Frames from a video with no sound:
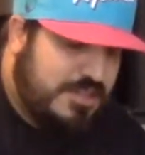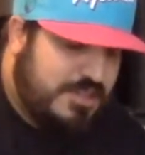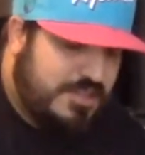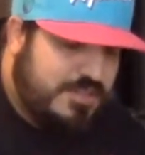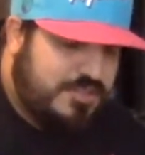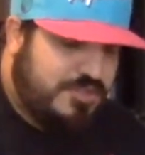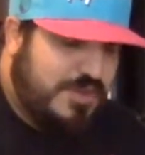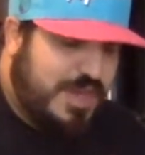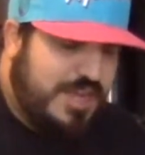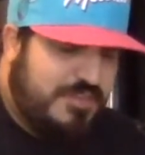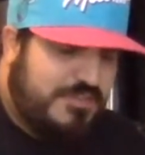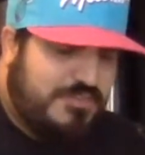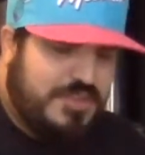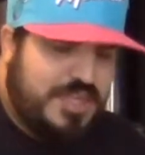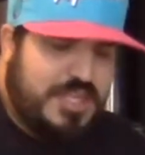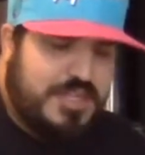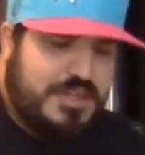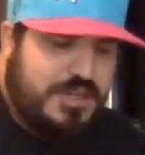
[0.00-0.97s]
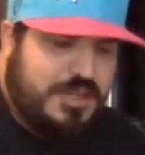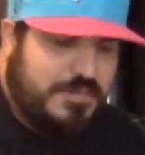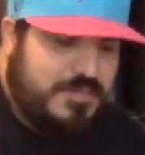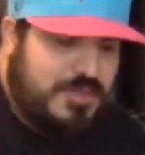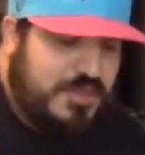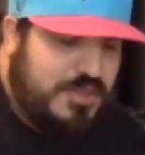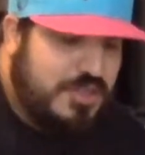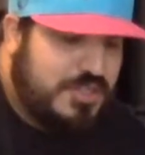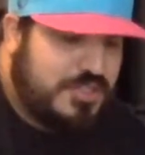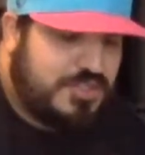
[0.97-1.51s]
Try to fill it
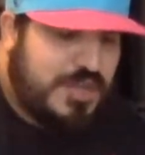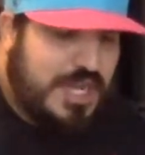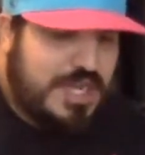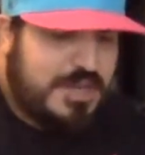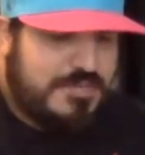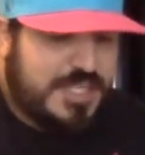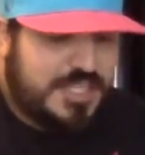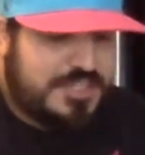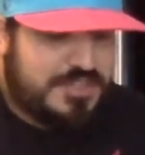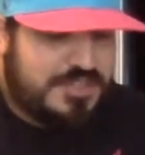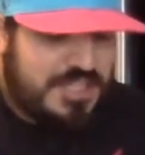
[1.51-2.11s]
up. Try to make sure